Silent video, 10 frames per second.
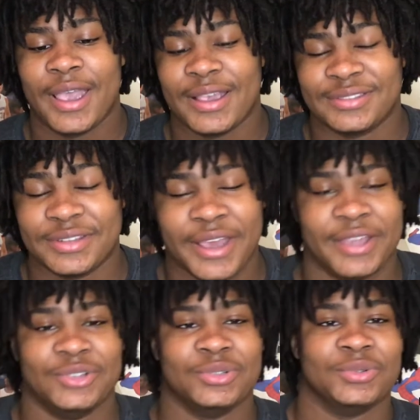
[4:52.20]
as the
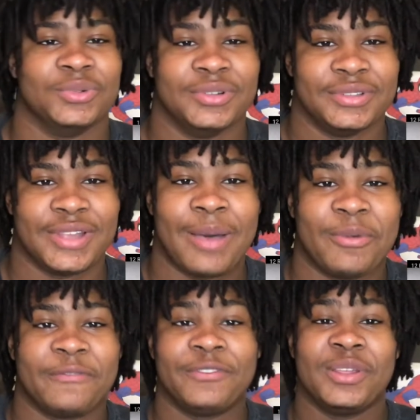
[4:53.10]
dangerous ones. I'm
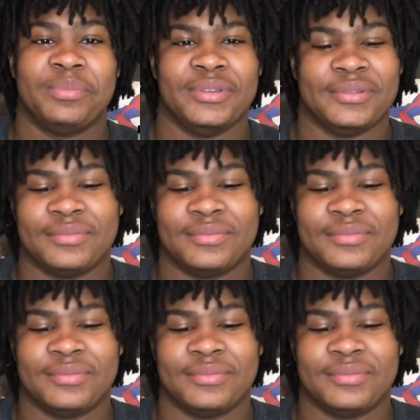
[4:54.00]
gonna flip it.